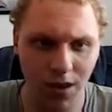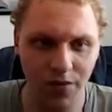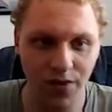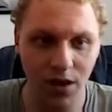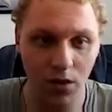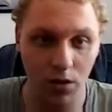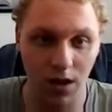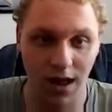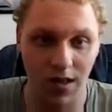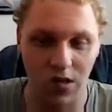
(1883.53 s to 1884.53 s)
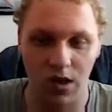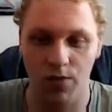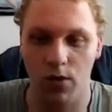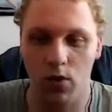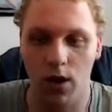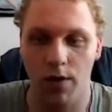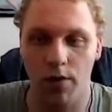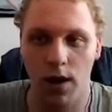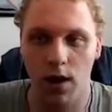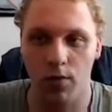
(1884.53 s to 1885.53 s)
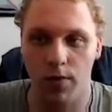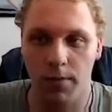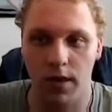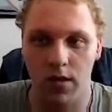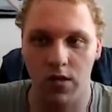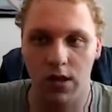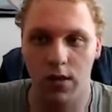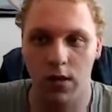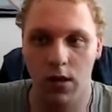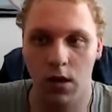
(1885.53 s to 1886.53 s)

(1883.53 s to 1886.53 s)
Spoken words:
vehicle class, it will error out because it,